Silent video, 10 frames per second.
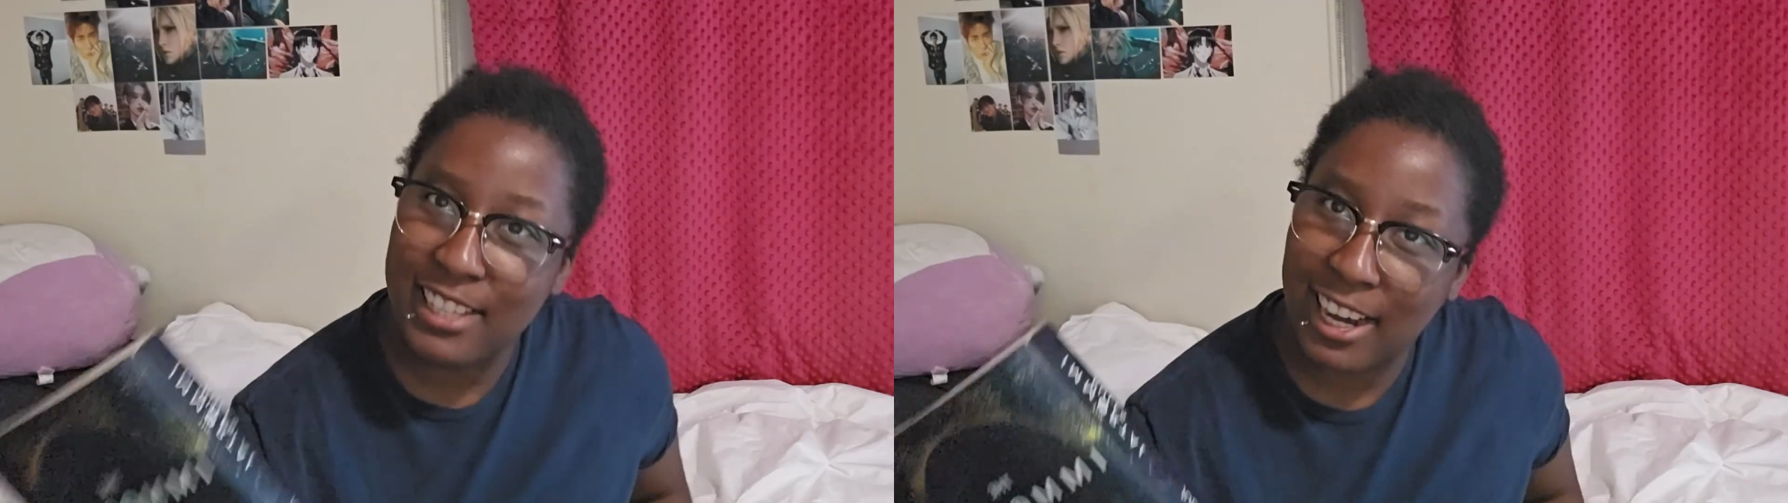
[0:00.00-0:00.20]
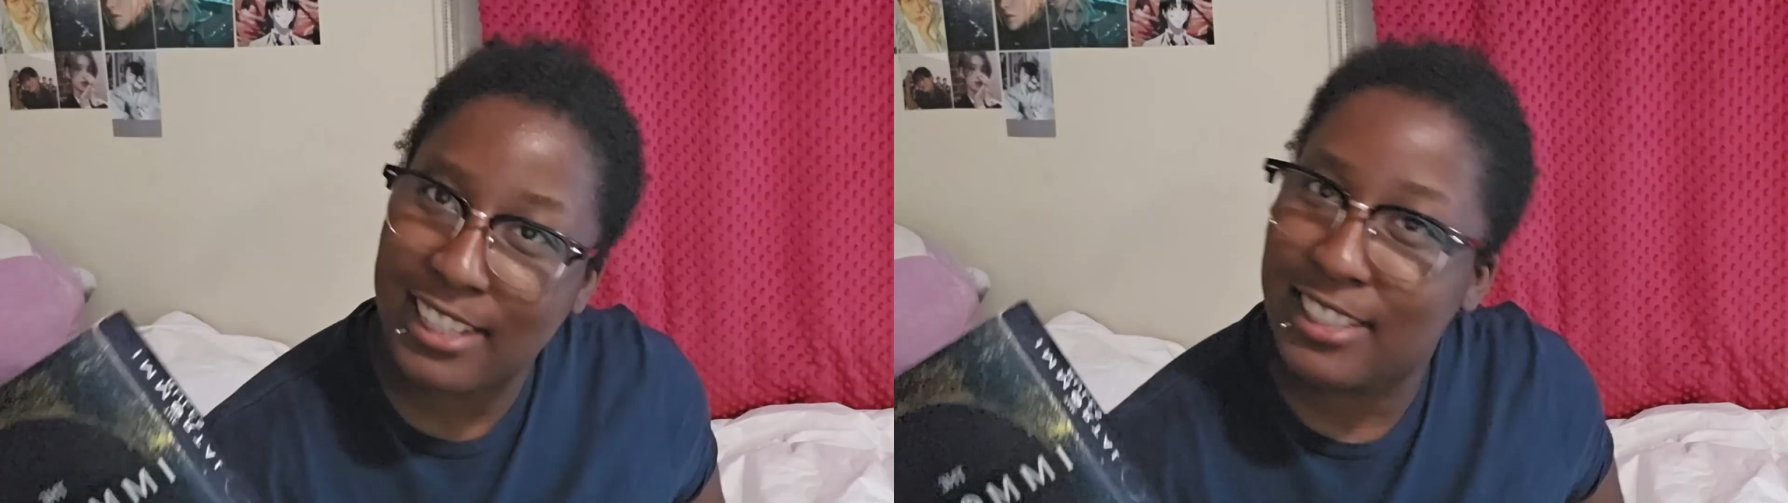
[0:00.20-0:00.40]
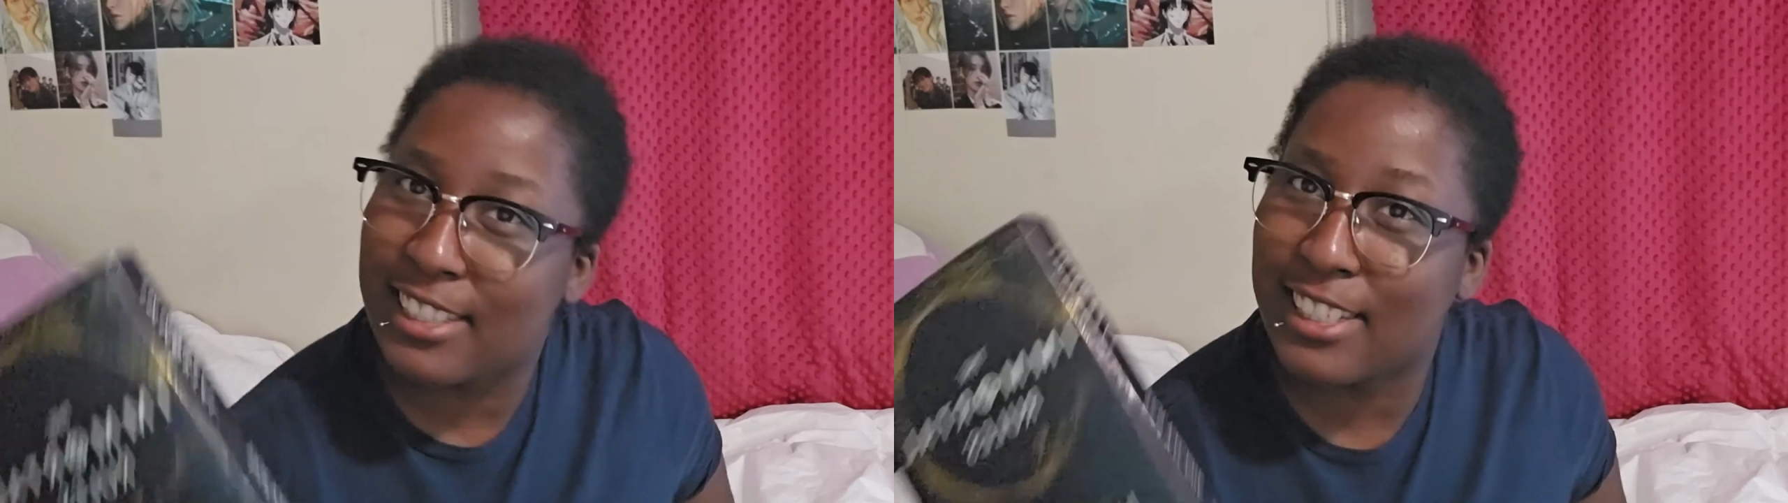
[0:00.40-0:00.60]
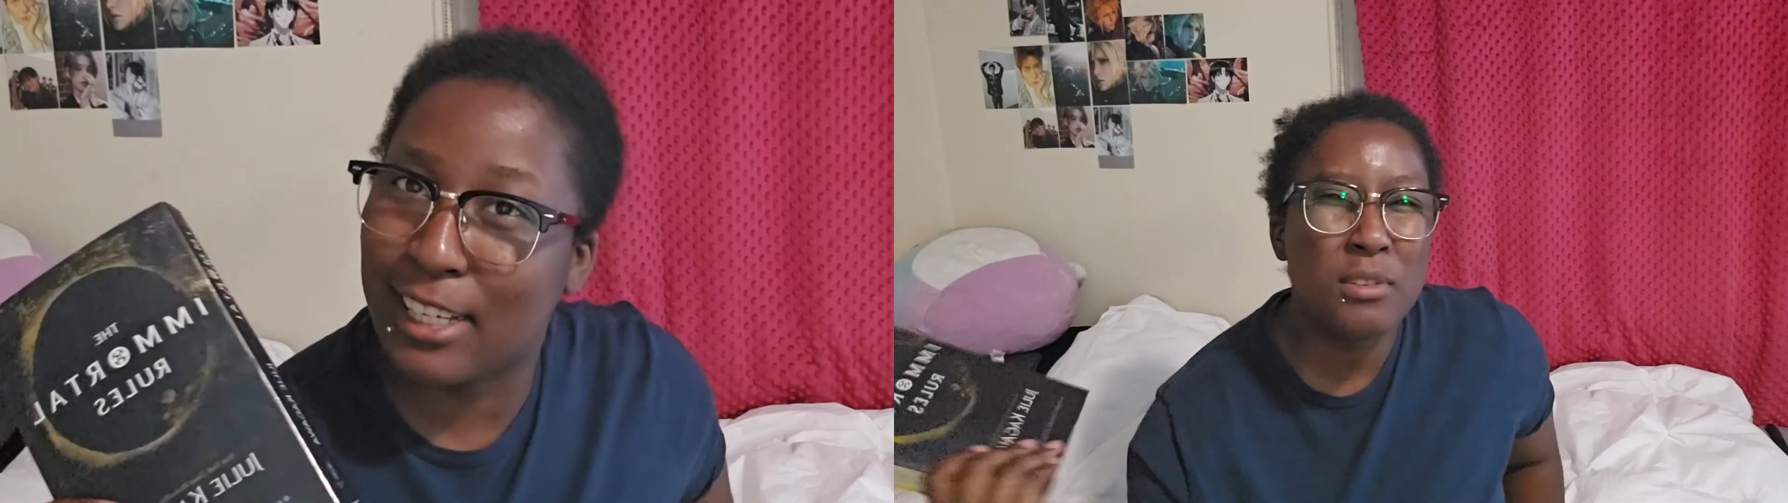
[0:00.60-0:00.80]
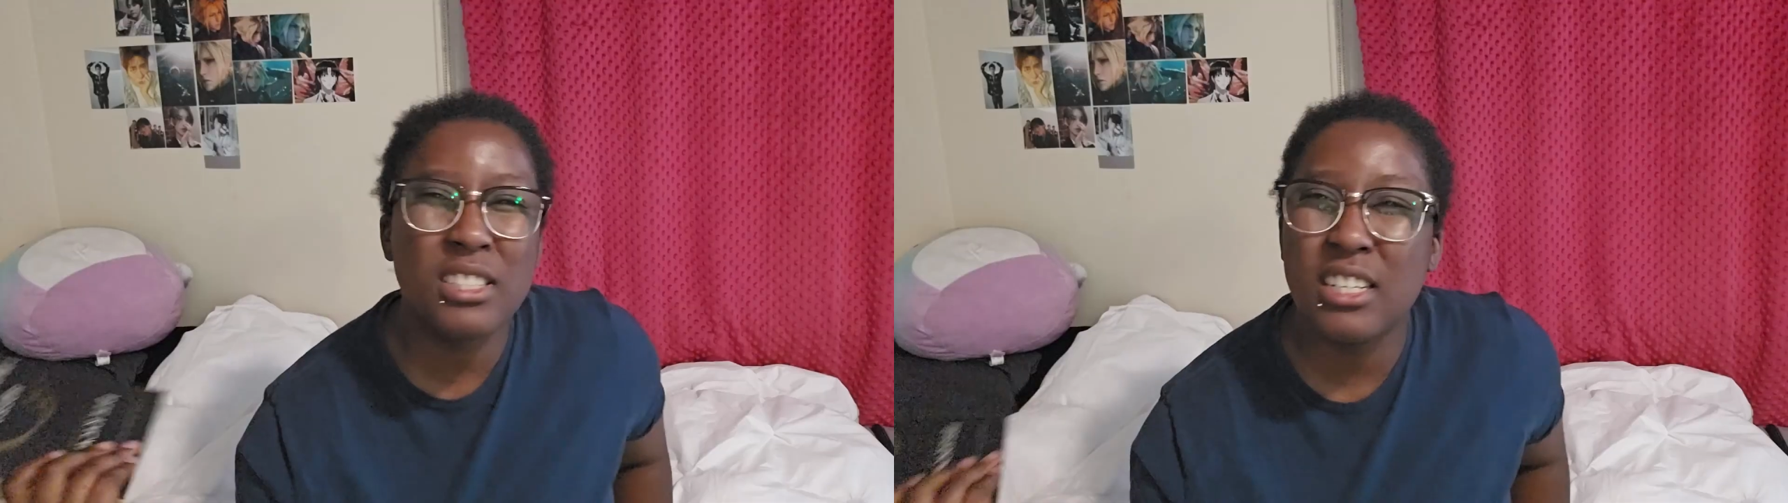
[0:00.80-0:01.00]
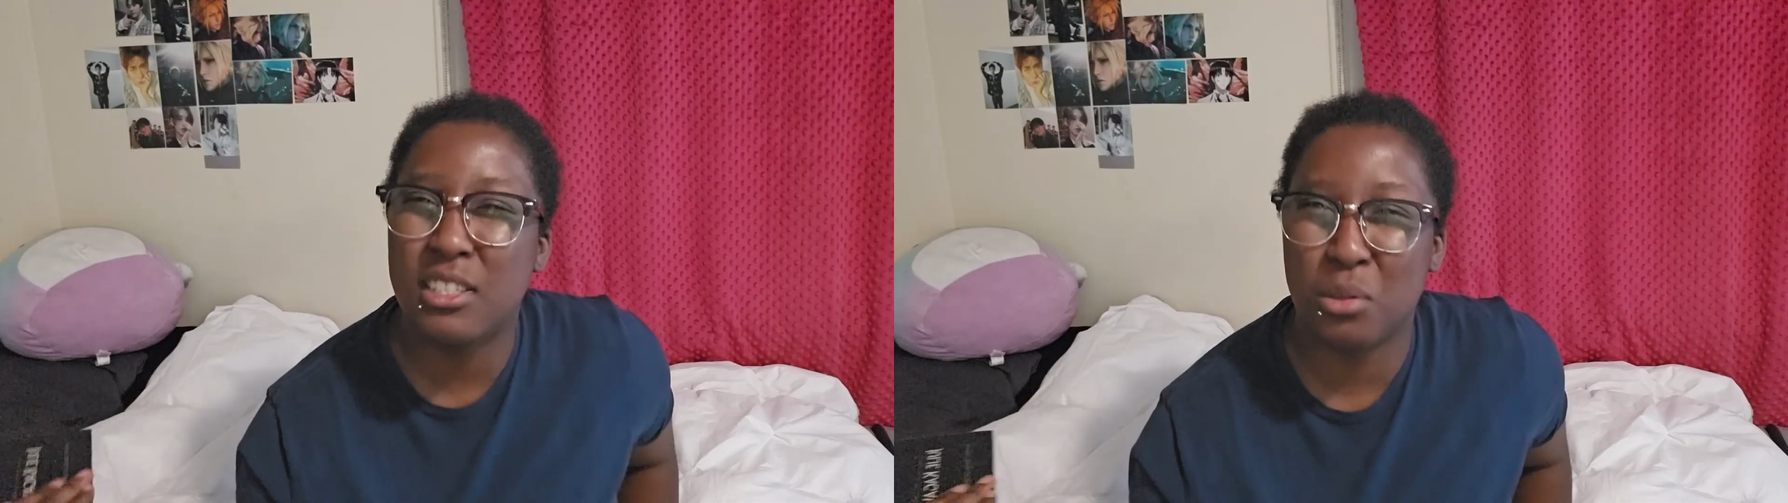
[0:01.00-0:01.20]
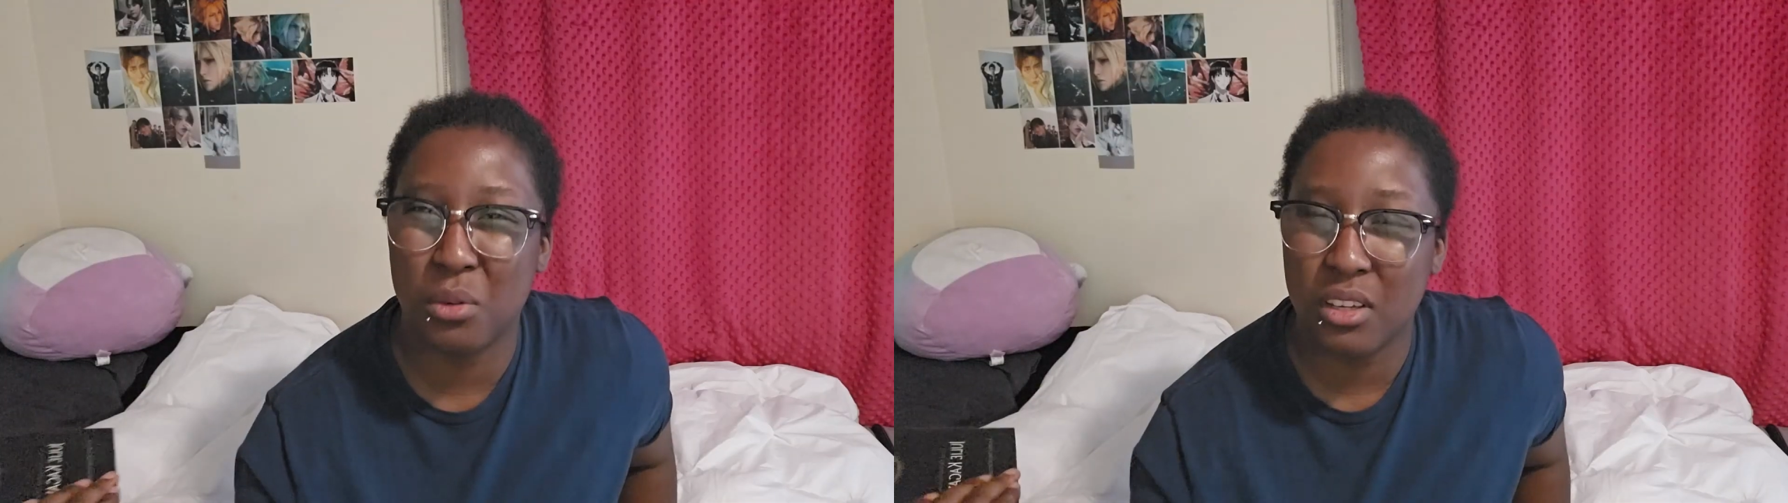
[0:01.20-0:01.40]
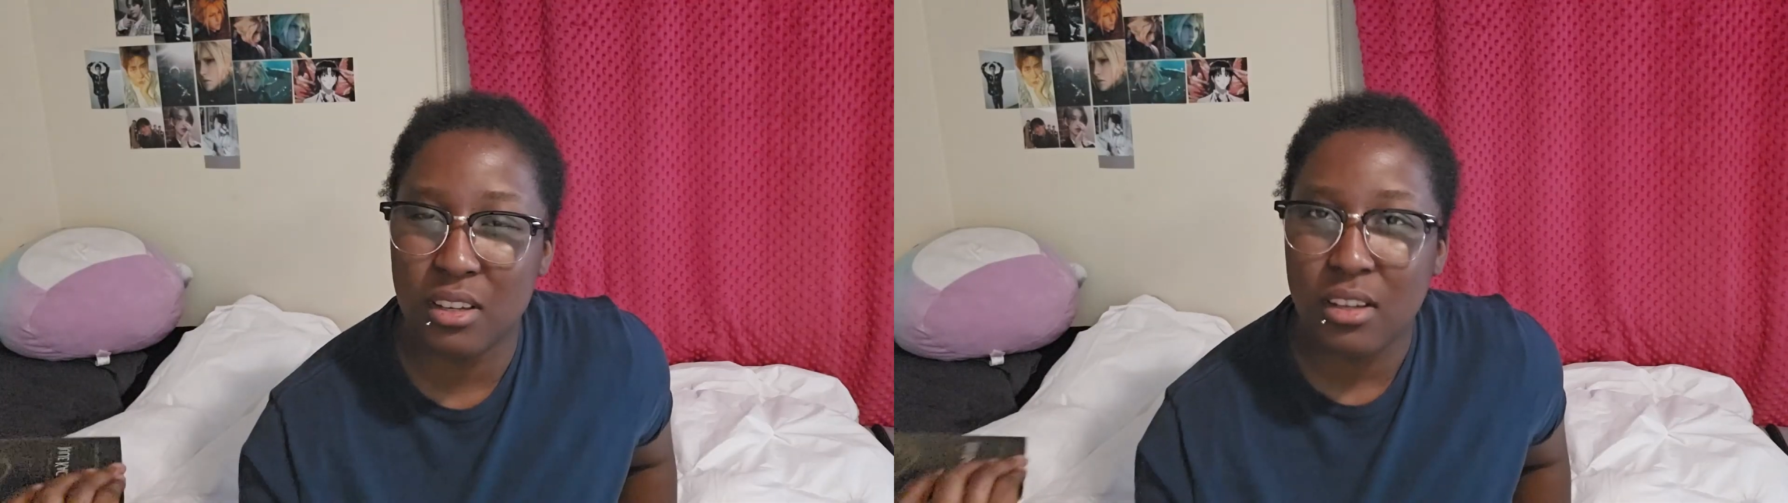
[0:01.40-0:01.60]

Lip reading: guts. What was I doing?